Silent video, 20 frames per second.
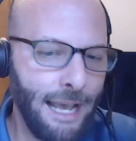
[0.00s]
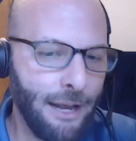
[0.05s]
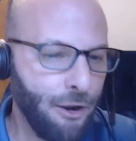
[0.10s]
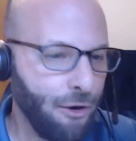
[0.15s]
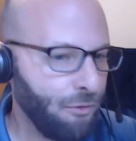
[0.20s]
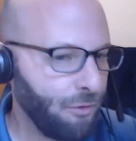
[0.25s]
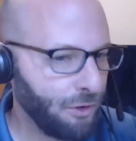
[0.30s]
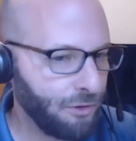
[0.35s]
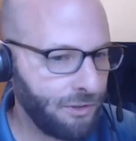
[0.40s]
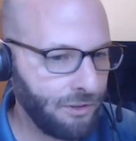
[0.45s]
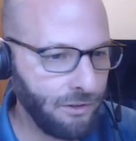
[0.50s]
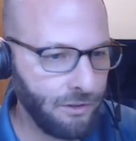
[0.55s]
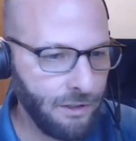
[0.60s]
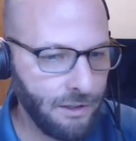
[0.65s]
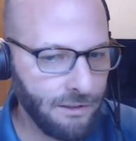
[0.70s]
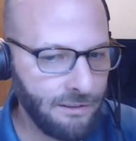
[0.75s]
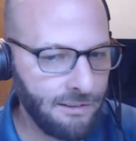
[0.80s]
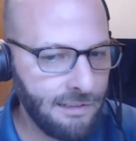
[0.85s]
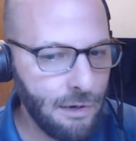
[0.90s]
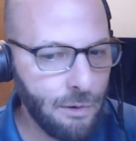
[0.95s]
over to
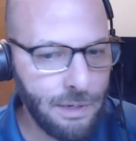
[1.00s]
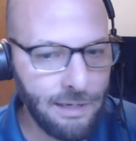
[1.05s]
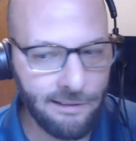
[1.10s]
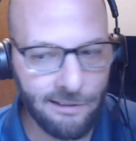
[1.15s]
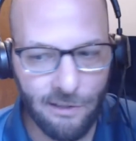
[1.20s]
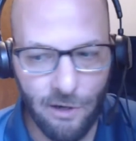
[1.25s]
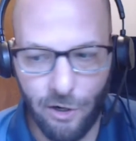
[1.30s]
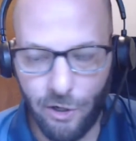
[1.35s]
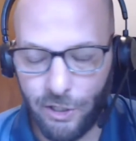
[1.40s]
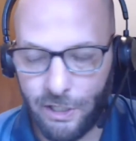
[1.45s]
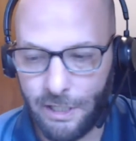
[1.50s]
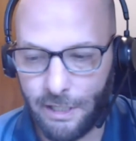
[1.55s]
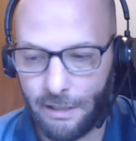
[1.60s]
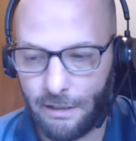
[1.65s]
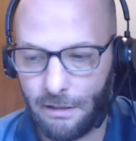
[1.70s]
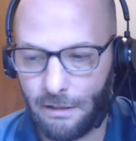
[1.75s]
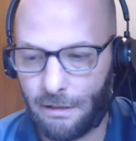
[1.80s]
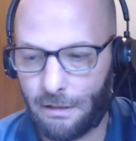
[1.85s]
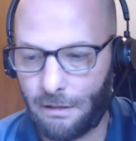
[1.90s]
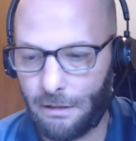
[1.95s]
the COE Starter
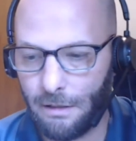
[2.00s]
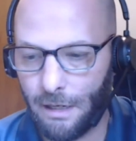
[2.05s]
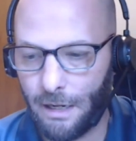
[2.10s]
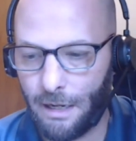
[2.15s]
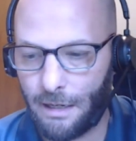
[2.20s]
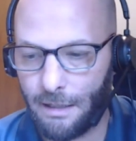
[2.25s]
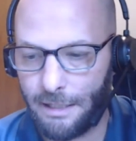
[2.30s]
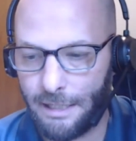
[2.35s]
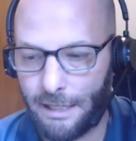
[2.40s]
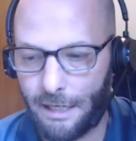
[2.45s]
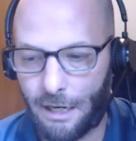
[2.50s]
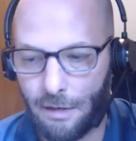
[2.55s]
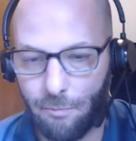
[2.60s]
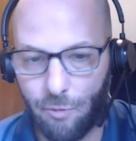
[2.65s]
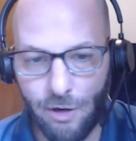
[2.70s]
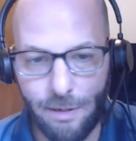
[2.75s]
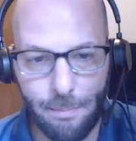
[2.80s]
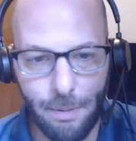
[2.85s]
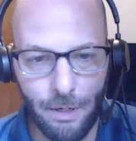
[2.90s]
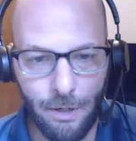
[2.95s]
Kit uh, GitHub
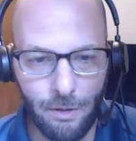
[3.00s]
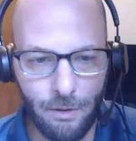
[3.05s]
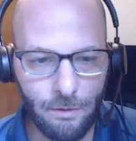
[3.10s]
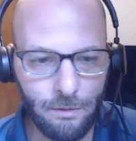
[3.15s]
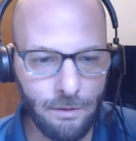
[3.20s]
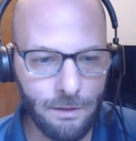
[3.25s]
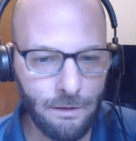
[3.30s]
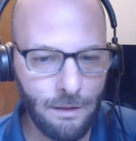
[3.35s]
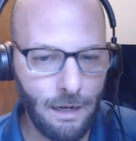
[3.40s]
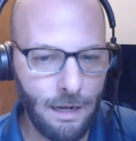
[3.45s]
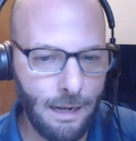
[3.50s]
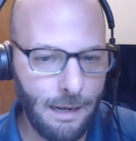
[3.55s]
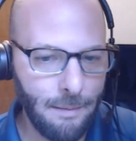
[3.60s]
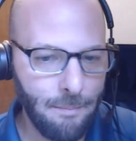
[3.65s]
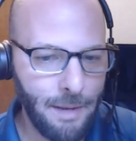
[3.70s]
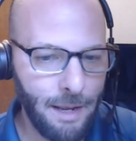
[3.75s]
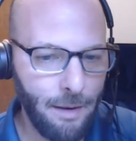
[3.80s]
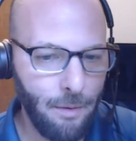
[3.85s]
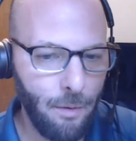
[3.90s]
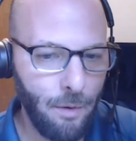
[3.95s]
repo.
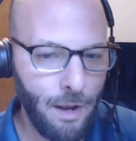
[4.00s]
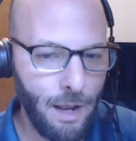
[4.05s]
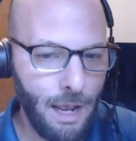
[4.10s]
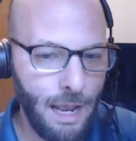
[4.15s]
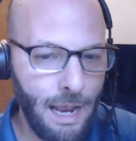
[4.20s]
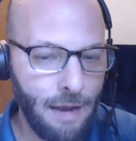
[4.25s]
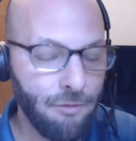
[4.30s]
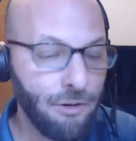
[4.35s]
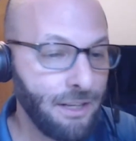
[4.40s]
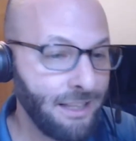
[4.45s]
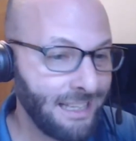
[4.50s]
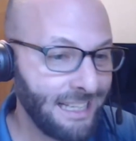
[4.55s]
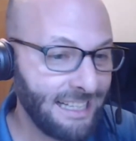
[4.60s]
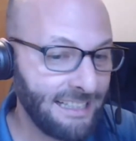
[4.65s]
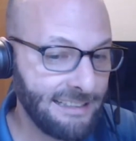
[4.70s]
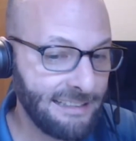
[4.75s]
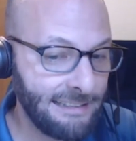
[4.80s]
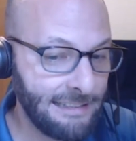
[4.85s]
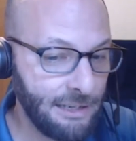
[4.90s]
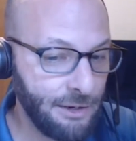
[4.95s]
Um, everything
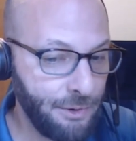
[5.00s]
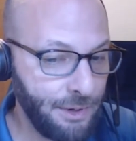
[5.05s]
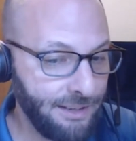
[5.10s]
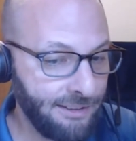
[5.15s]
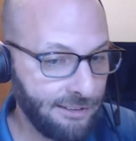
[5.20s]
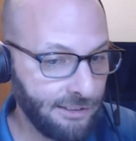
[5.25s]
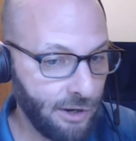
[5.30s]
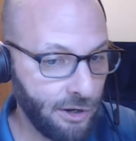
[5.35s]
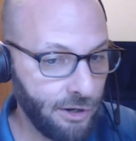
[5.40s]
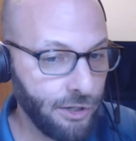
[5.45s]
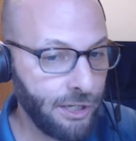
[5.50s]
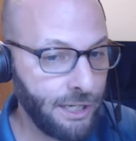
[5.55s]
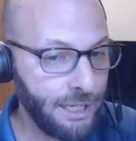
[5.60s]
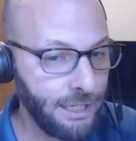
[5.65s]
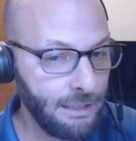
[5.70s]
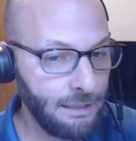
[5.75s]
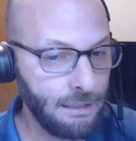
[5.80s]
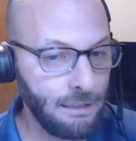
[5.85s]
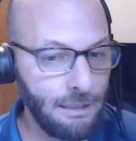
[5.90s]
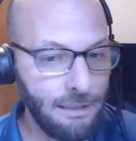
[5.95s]
in the COE starter
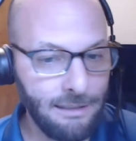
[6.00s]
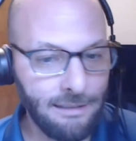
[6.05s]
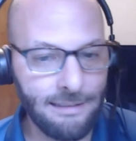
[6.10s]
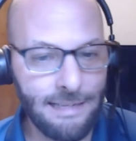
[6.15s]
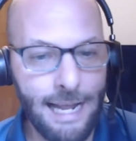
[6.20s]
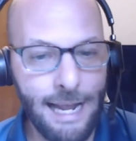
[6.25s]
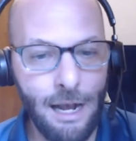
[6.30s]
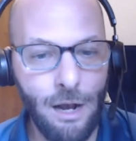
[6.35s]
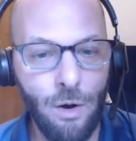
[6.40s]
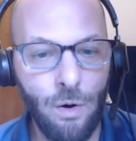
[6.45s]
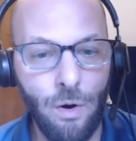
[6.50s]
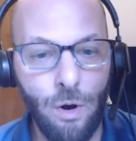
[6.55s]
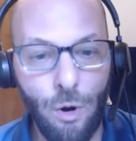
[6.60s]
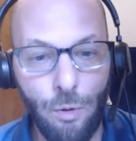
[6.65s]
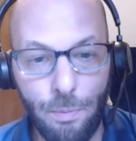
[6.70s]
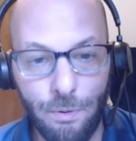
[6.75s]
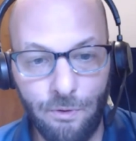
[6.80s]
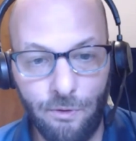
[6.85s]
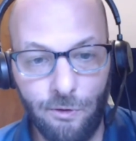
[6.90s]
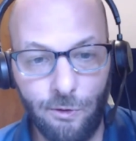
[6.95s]
kit is now
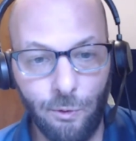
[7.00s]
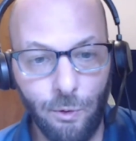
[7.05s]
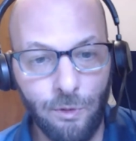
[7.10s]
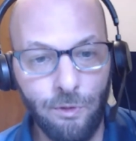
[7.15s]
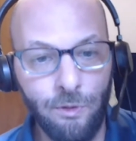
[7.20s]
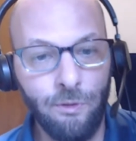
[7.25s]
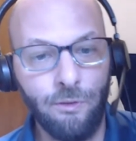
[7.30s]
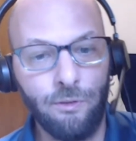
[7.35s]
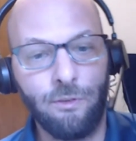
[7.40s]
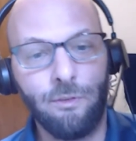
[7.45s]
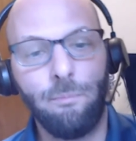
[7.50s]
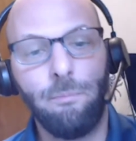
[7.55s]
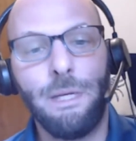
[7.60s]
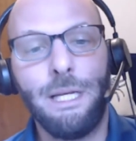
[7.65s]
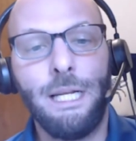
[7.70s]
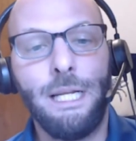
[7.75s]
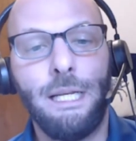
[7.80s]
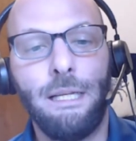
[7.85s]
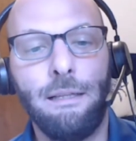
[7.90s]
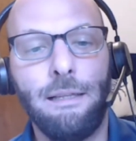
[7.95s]
open source,
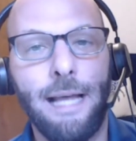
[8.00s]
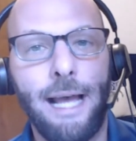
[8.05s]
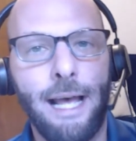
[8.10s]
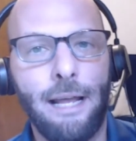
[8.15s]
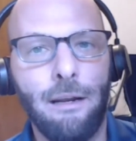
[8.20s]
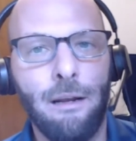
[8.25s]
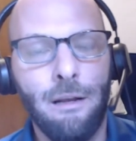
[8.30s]
meaning that